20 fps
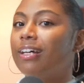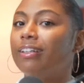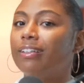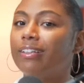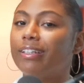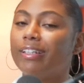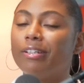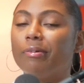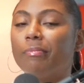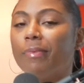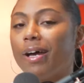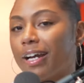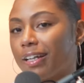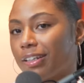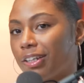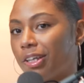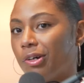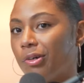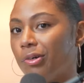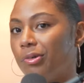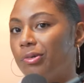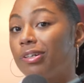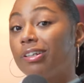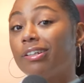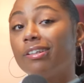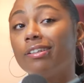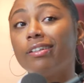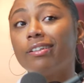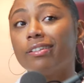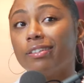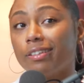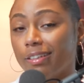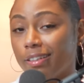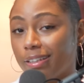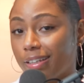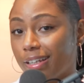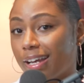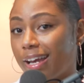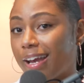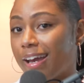Linda Macklowe, who
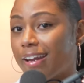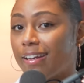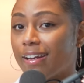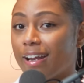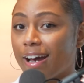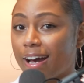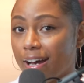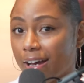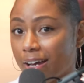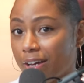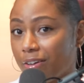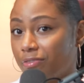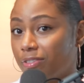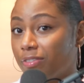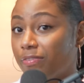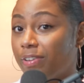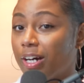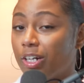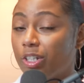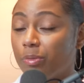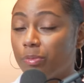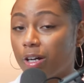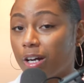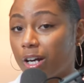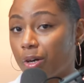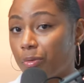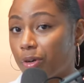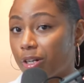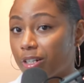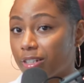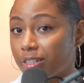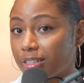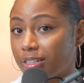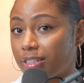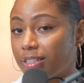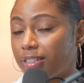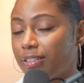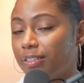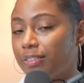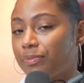clearly had an eye for valuable artworks.
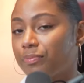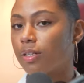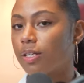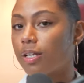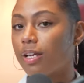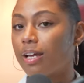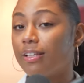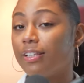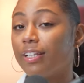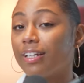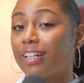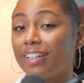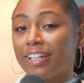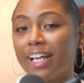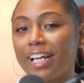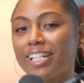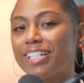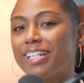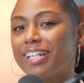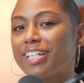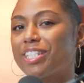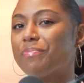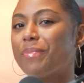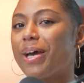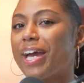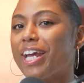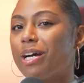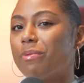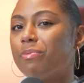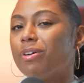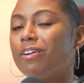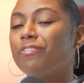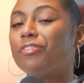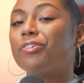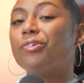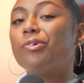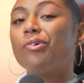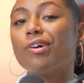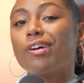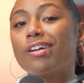The collection is made up, of
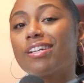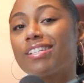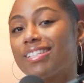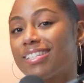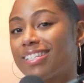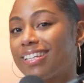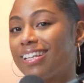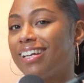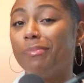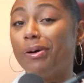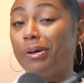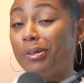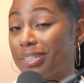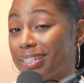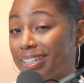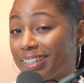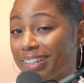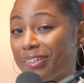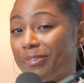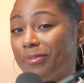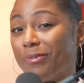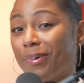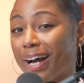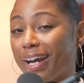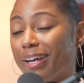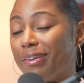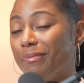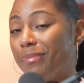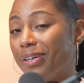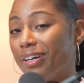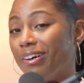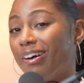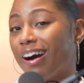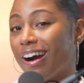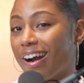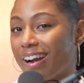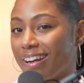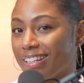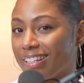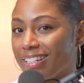course, mostly white male
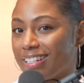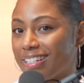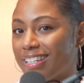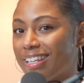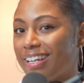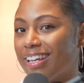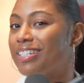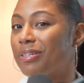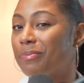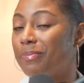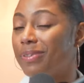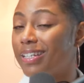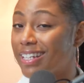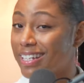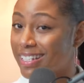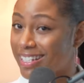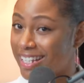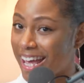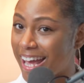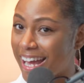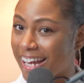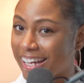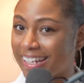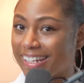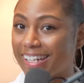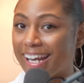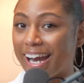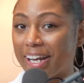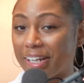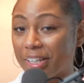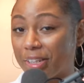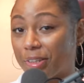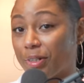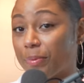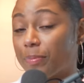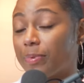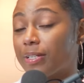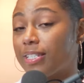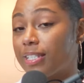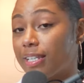artists. To be exact, ninety-three
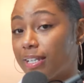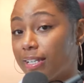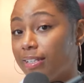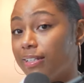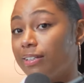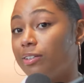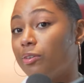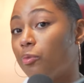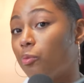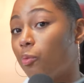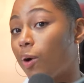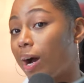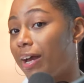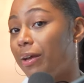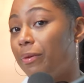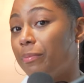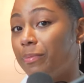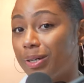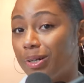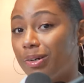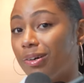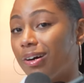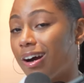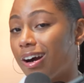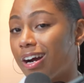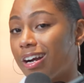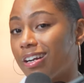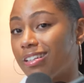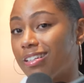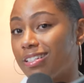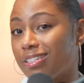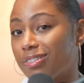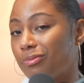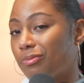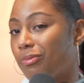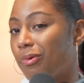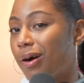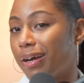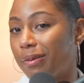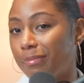percent white male artists,
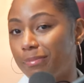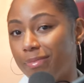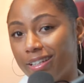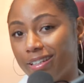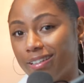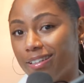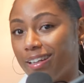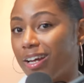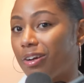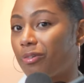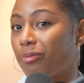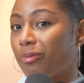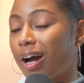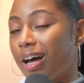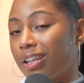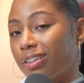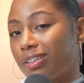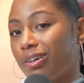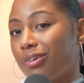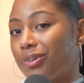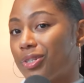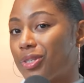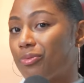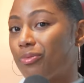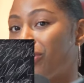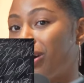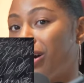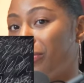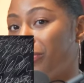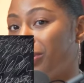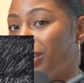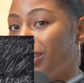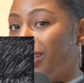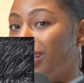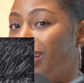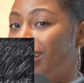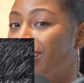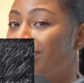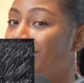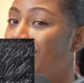white men like Rothko, Twombly,
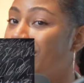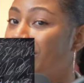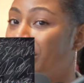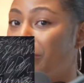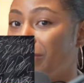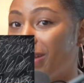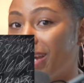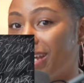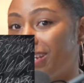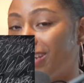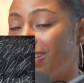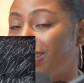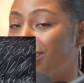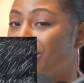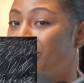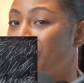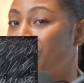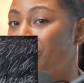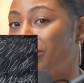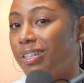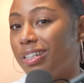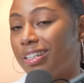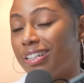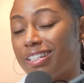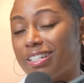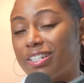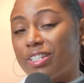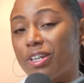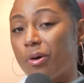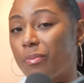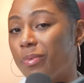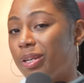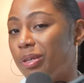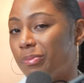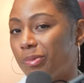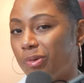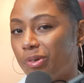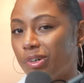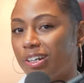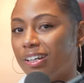Giacometti, de Kooning, and so many
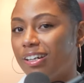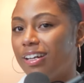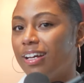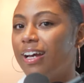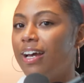more.